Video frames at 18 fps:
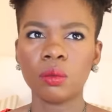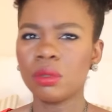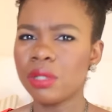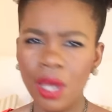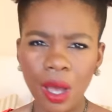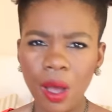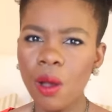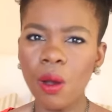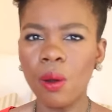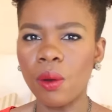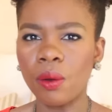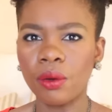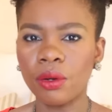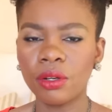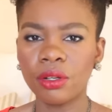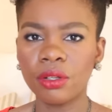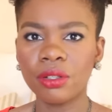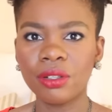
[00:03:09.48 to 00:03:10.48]

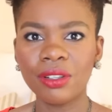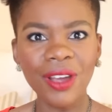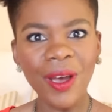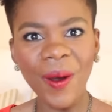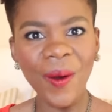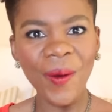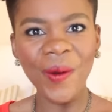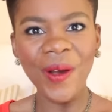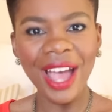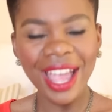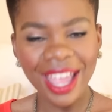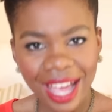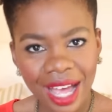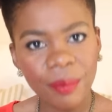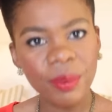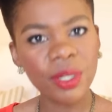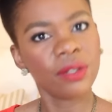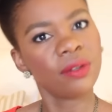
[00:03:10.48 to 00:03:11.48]
Well, no, I
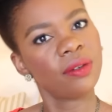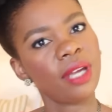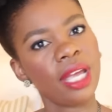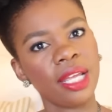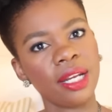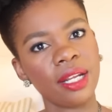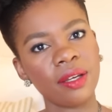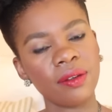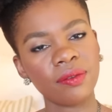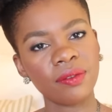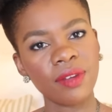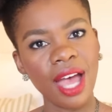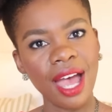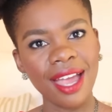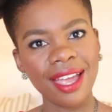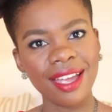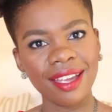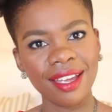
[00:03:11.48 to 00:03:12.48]
am a creative.
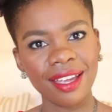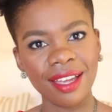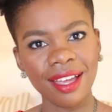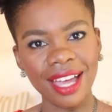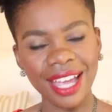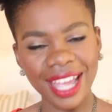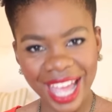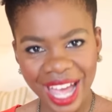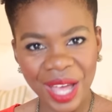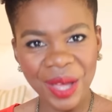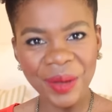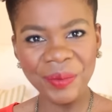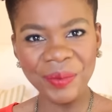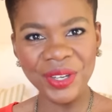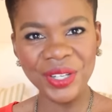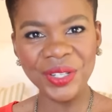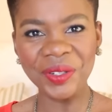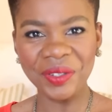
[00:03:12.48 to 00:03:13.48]
I
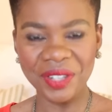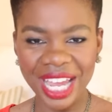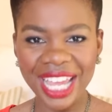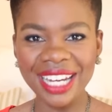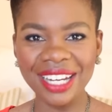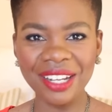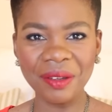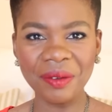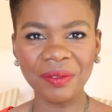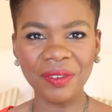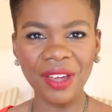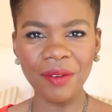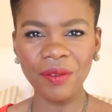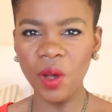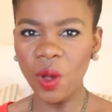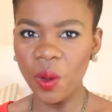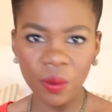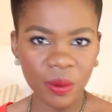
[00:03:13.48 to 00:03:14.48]
am a creative.
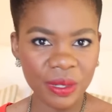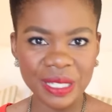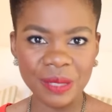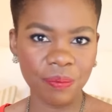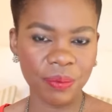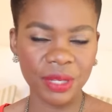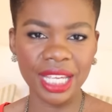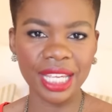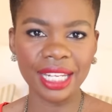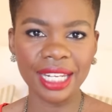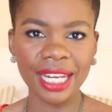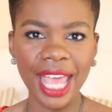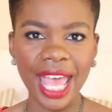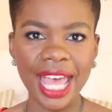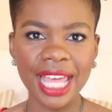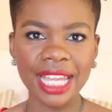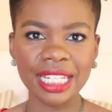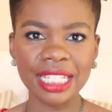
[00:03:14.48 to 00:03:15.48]
I've always been.
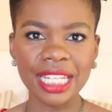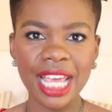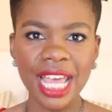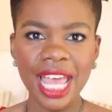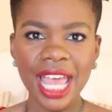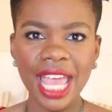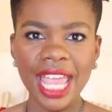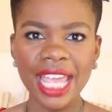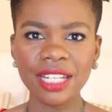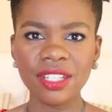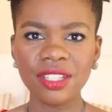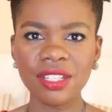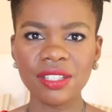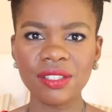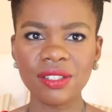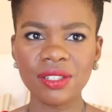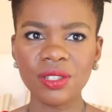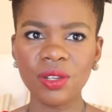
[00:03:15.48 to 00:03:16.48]
And it
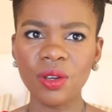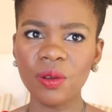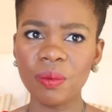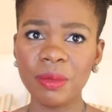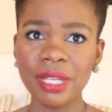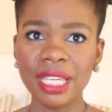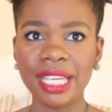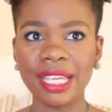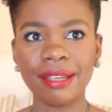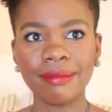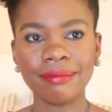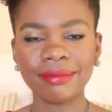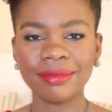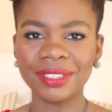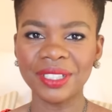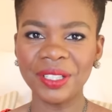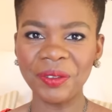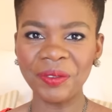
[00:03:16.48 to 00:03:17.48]
just took me
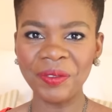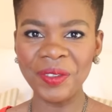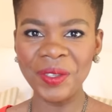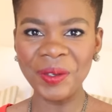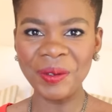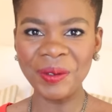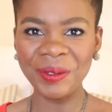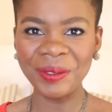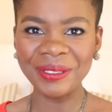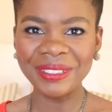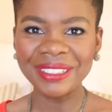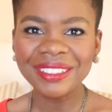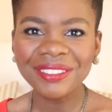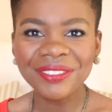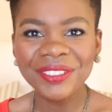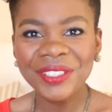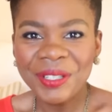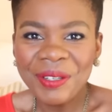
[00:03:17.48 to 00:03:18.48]
a few
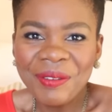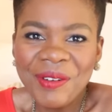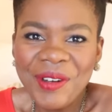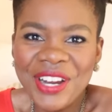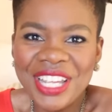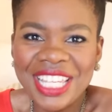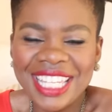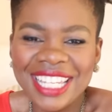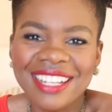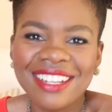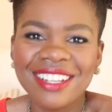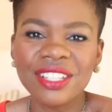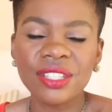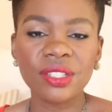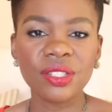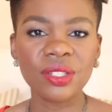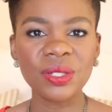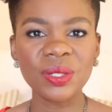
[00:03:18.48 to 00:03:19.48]
more
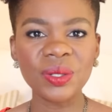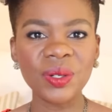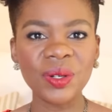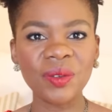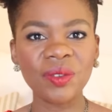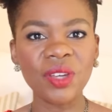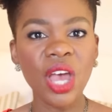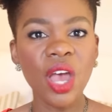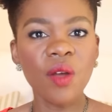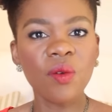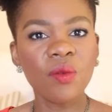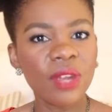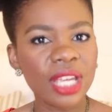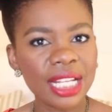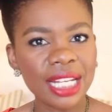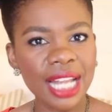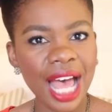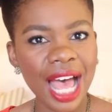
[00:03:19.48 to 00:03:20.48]
years to sort of
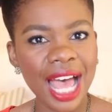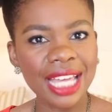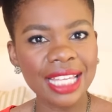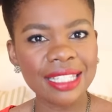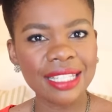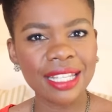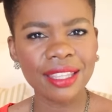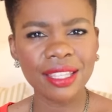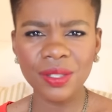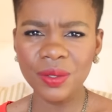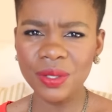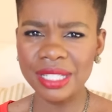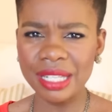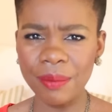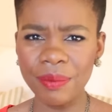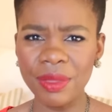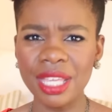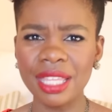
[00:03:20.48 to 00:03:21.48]
realize that this
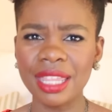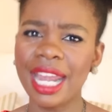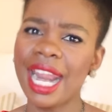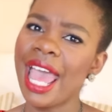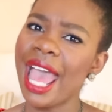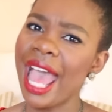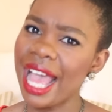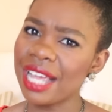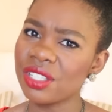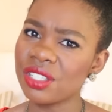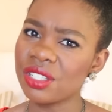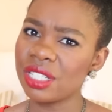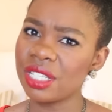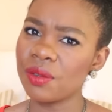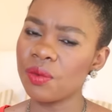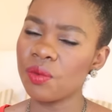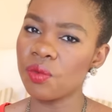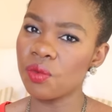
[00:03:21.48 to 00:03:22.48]
was something that I
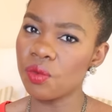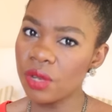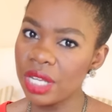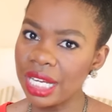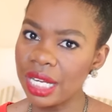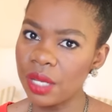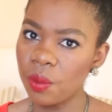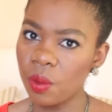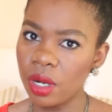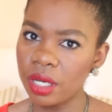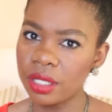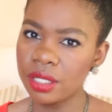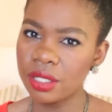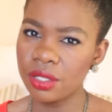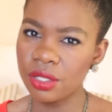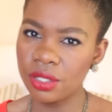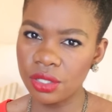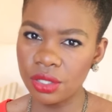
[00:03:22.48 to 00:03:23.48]
actually really
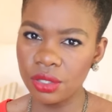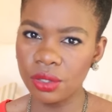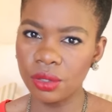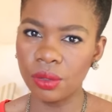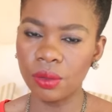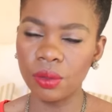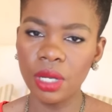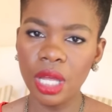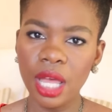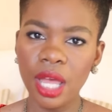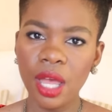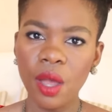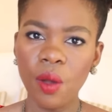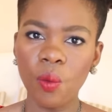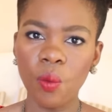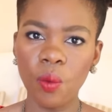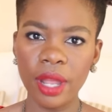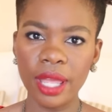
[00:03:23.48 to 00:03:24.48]
wanted to do
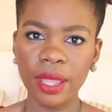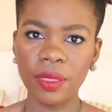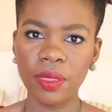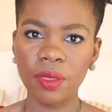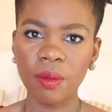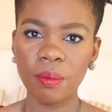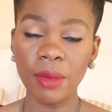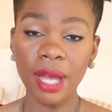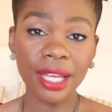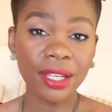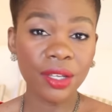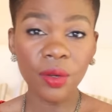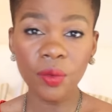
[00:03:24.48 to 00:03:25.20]
with my